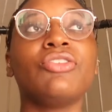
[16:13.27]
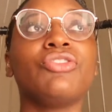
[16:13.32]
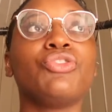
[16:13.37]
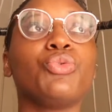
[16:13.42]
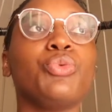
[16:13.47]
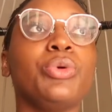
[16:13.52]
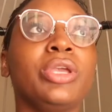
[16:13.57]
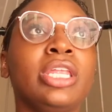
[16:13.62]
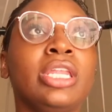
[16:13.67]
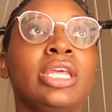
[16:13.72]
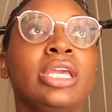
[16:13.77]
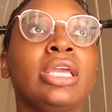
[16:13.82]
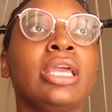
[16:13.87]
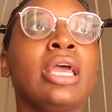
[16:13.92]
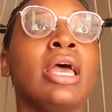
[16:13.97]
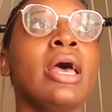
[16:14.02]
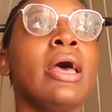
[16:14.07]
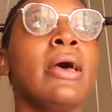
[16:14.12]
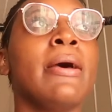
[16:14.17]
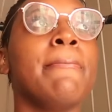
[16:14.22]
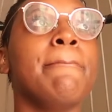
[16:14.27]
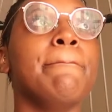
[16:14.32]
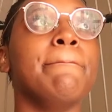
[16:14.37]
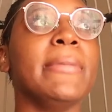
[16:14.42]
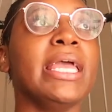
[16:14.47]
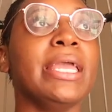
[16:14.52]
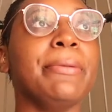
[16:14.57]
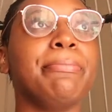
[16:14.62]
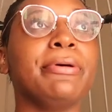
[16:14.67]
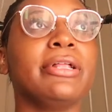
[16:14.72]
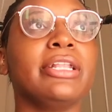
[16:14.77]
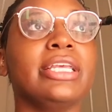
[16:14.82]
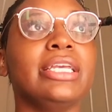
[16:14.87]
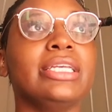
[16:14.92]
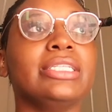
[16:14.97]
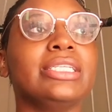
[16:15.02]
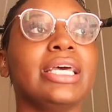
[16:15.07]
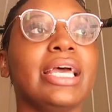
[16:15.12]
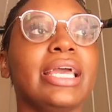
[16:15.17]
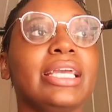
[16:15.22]
sweetie,
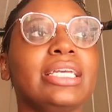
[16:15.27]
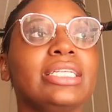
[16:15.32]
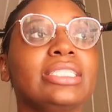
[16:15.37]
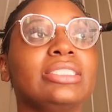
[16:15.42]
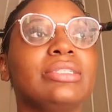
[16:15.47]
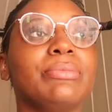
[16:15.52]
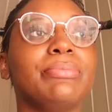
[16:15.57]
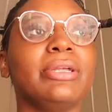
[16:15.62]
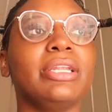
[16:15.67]
mapley taste.